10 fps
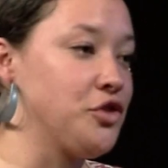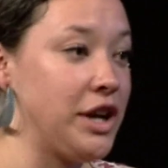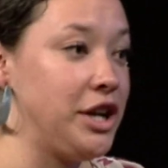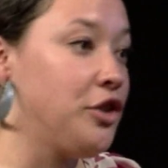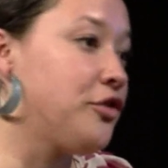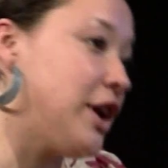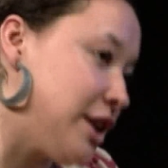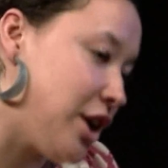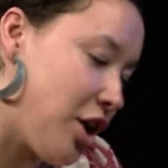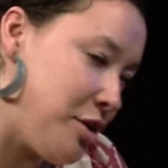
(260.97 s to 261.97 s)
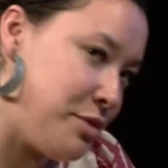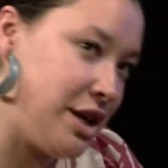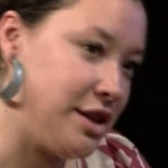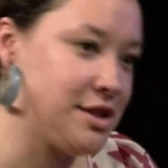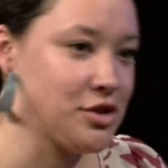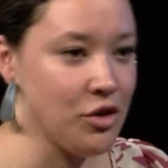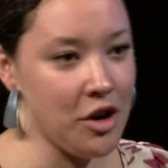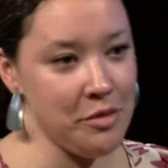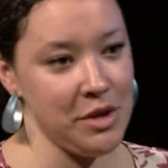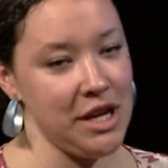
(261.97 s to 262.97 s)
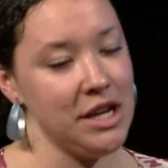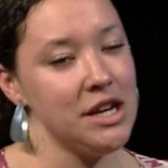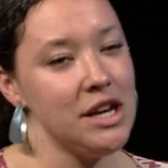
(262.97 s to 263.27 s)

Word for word: radio-friendly R&B. There's soul R&B.